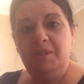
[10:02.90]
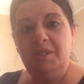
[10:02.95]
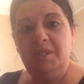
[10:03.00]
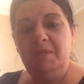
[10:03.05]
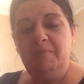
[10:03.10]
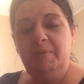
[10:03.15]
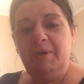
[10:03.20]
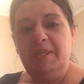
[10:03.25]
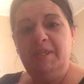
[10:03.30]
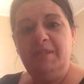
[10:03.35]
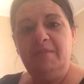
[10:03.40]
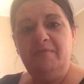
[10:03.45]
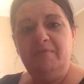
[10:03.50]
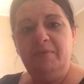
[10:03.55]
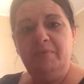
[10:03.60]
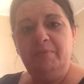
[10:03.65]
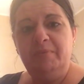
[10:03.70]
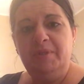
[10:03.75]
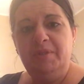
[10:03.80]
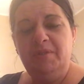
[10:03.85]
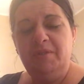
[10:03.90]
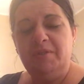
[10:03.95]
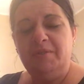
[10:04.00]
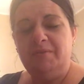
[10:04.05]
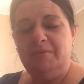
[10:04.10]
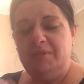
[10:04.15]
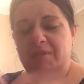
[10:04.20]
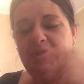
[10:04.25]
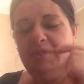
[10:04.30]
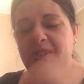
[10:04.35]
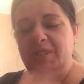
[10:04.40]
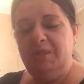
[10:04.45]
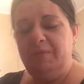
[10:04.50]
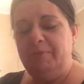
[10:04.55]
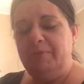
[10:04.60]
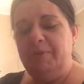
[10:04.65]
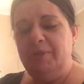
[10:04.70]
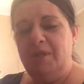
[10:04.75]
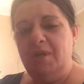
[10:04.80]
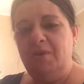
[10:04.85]
the Ebates information or the link
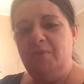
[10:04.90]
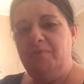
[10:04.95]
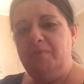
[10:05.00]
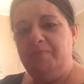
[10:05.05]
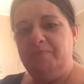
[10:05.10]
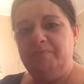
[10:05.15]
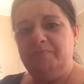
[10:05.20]
below.